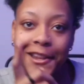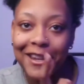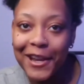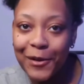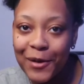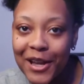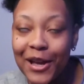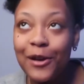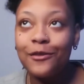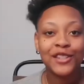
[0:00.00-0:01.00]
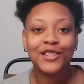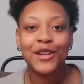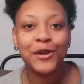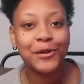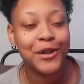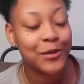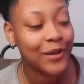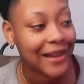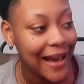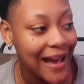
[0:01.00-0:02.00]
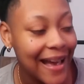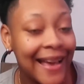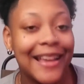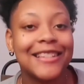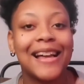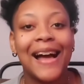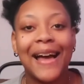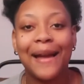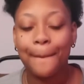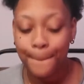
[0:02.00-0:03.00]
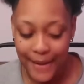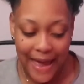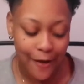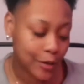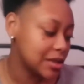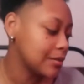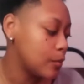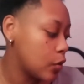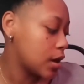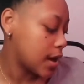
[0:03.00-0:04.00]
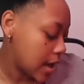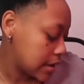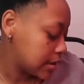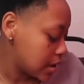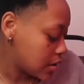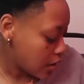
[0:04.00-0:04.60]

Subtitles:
There we go. So, you guys, I am back with some more content.